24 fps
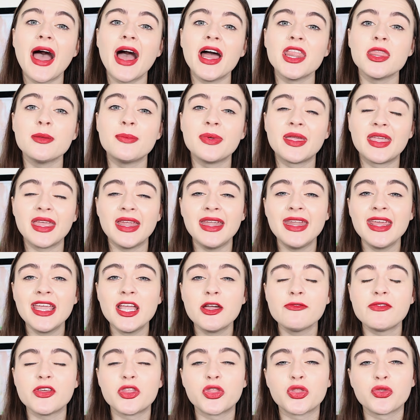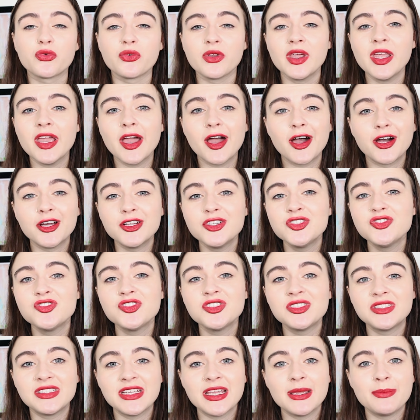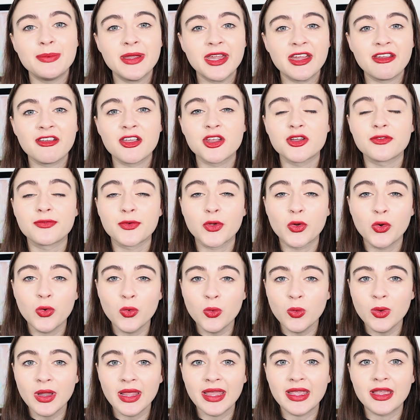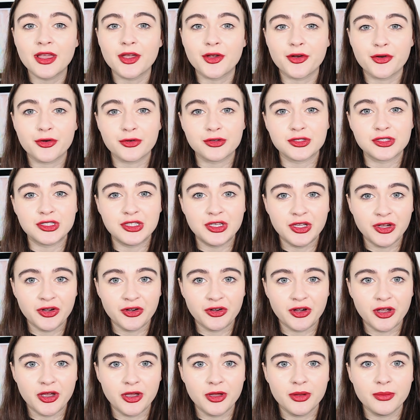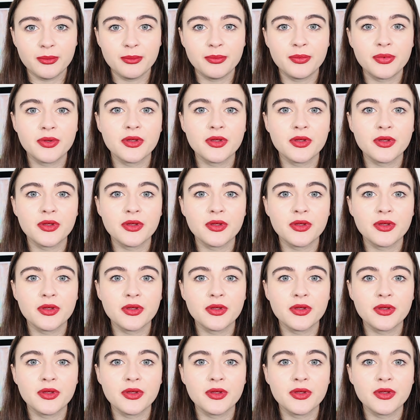at the beginning of a 300 year period of cooling across Europe.